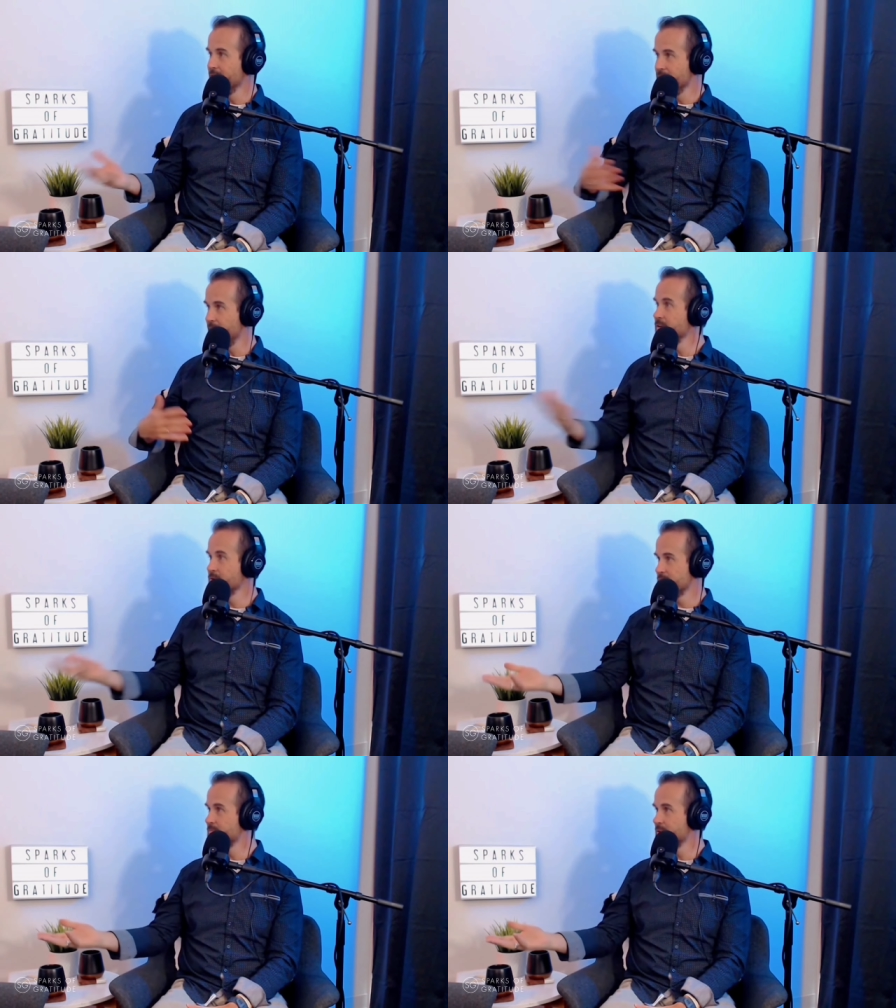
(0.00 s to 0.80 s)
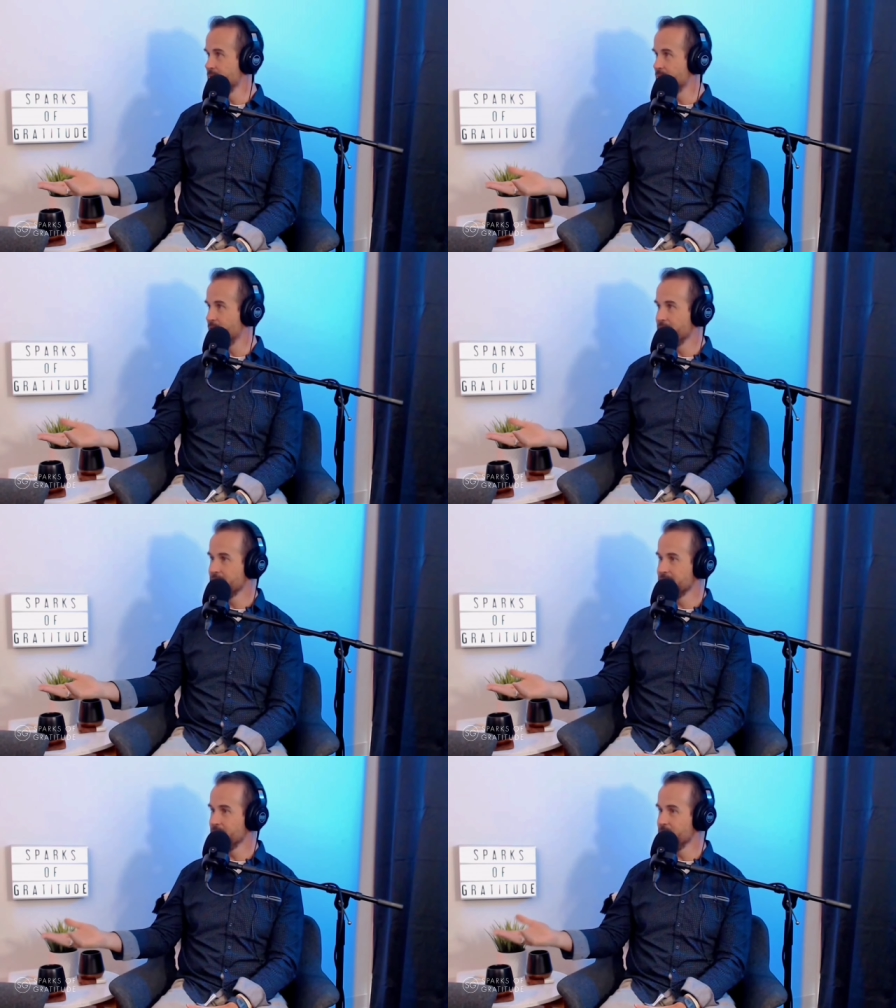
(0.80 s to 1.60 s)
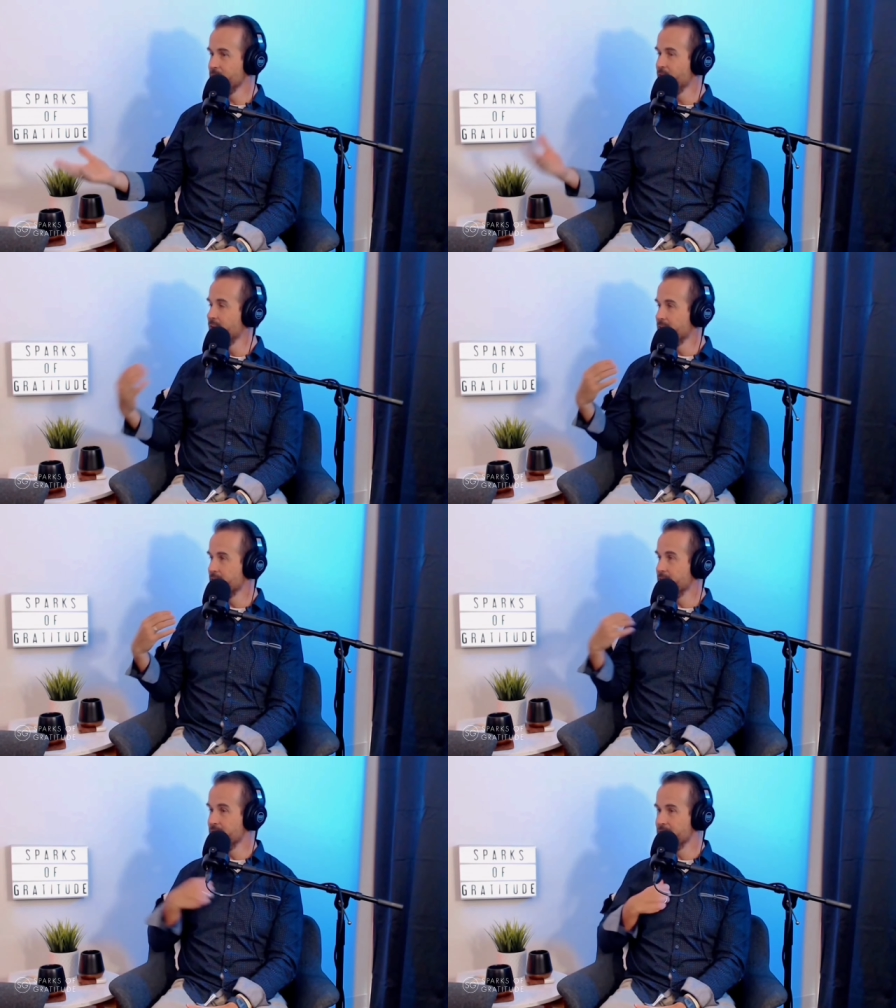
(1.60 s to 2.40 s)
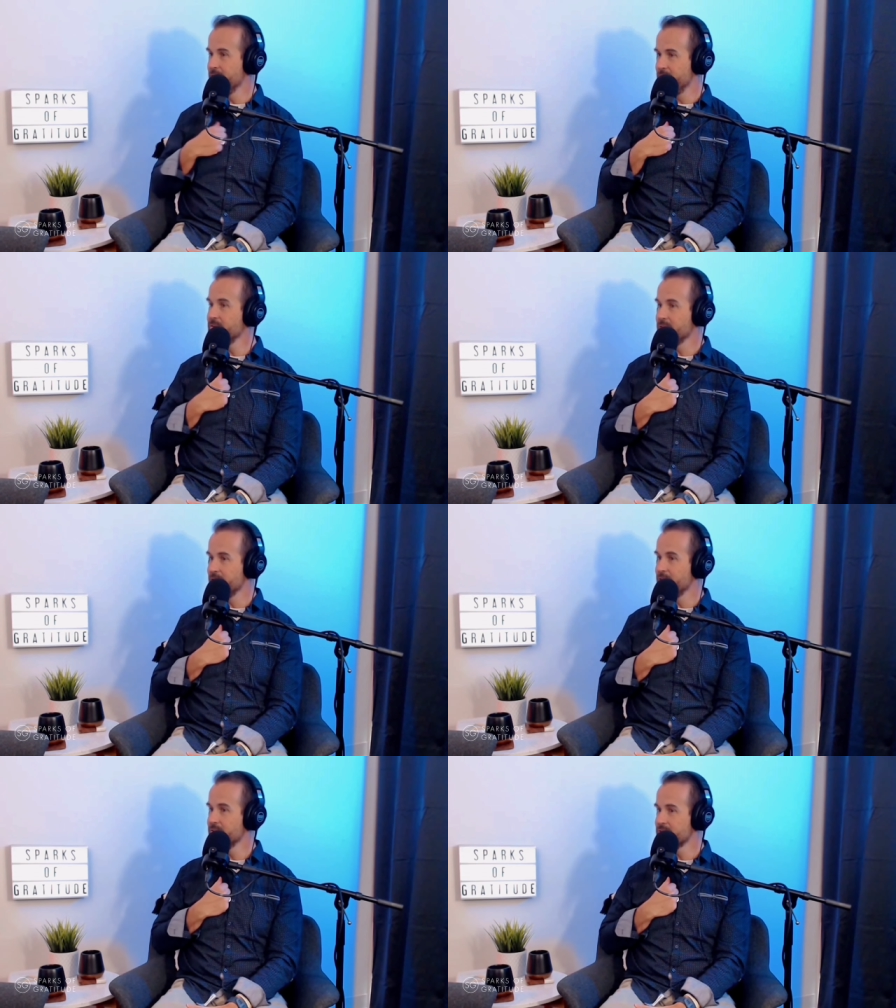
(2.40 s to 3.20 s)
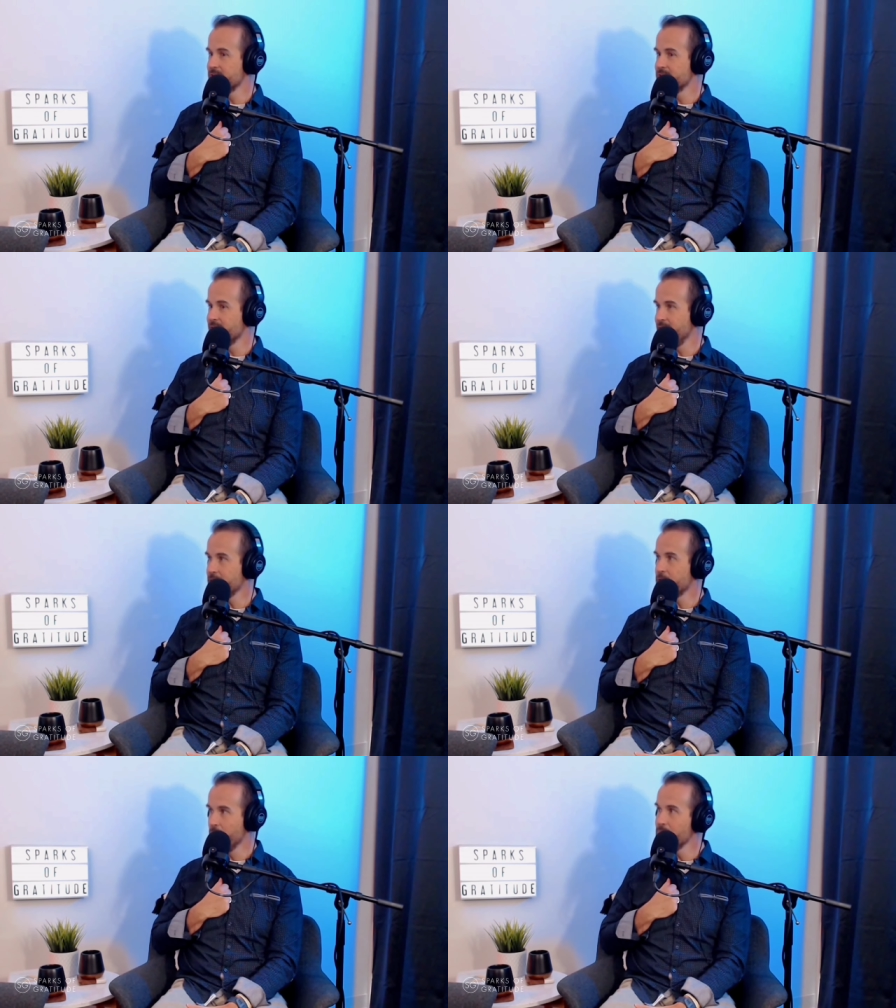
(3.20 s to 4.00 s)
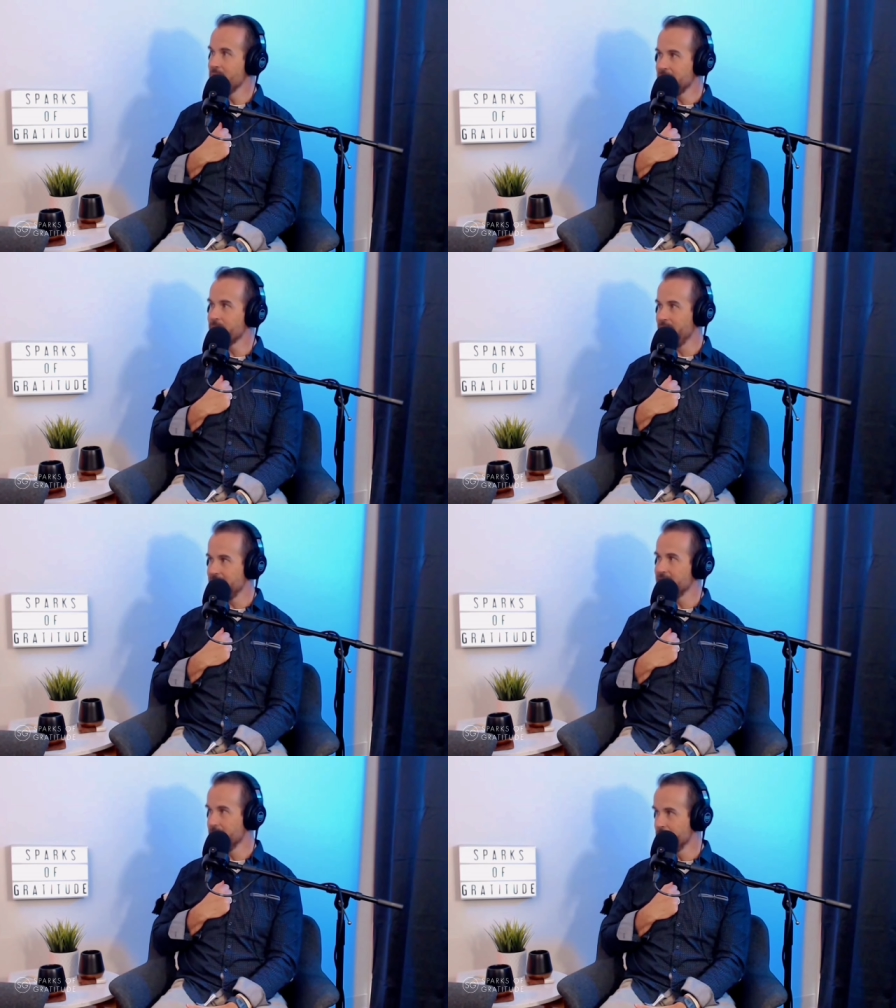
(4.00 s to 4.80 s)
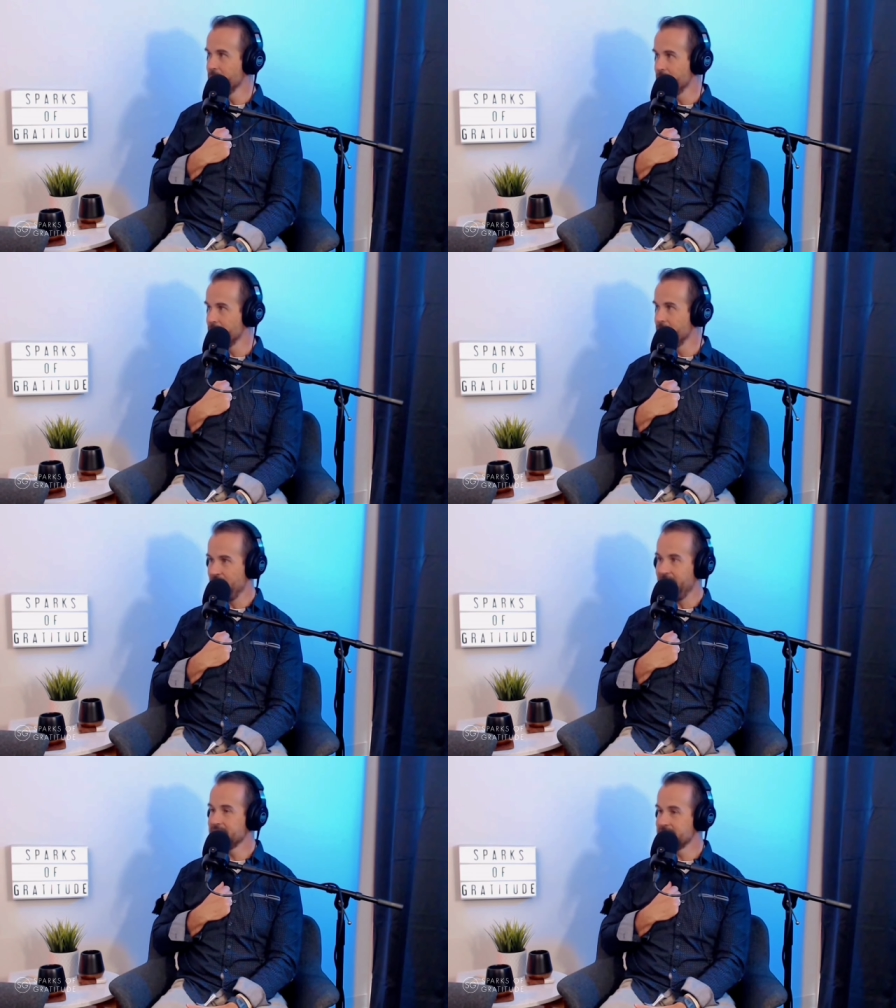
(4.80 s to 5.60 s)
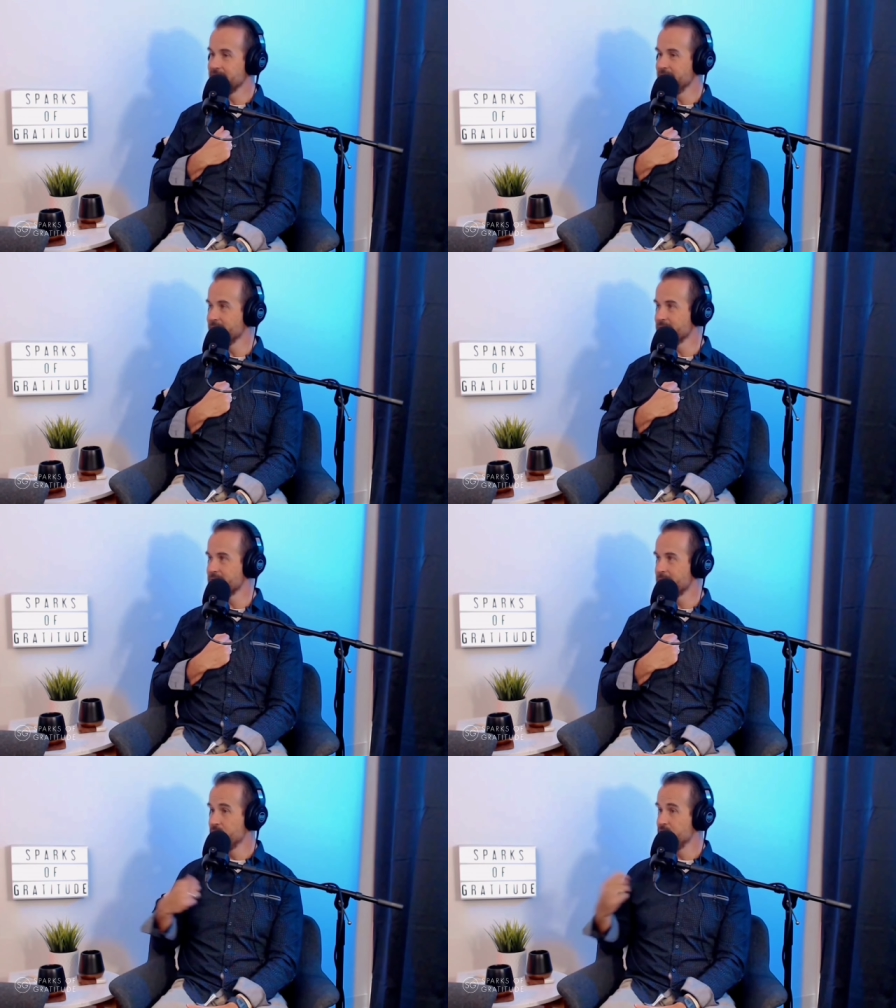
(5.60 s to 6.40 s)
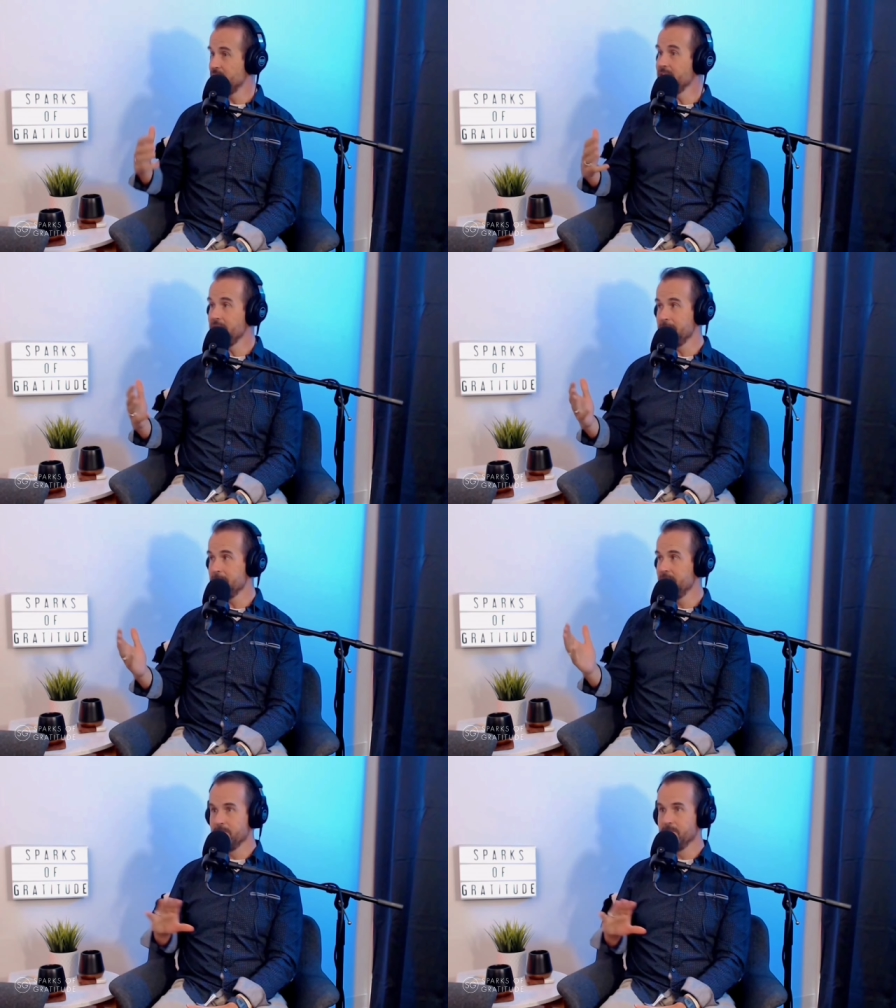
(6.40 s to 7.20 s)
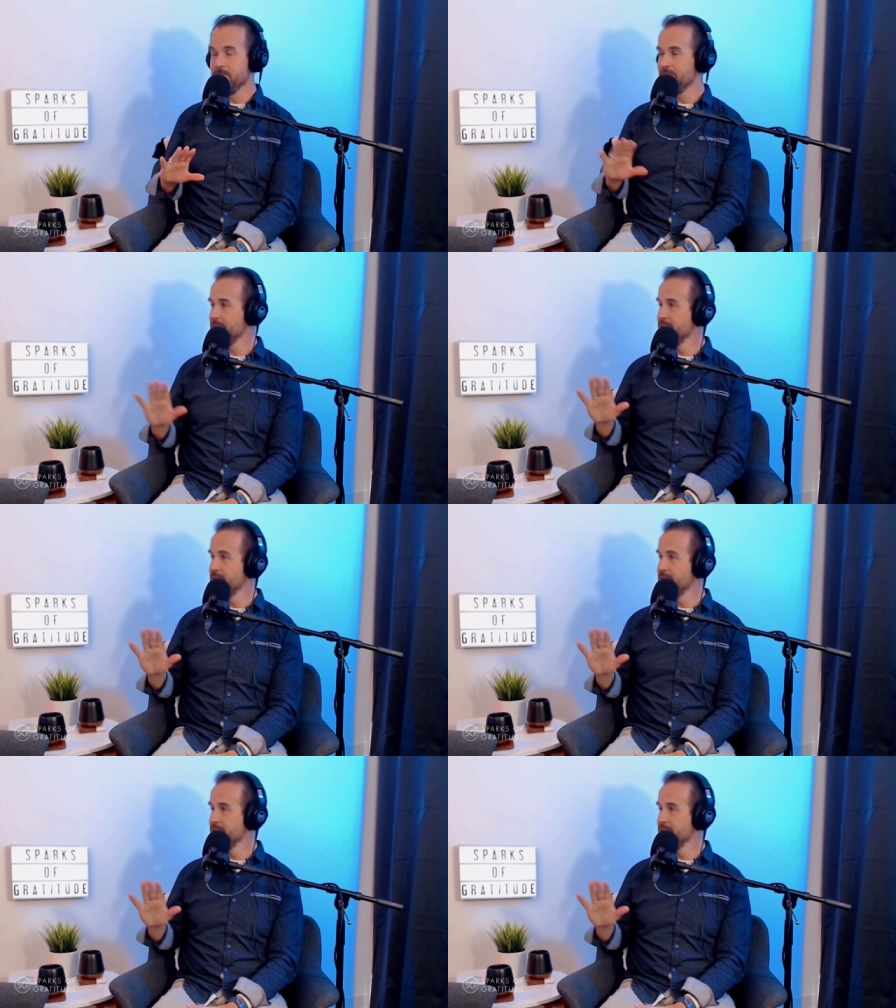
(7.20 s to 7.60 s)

If I do something wrong to you, then the feeling of guilt says, hey, go make Randy whole. That's guilt. Shame, woo,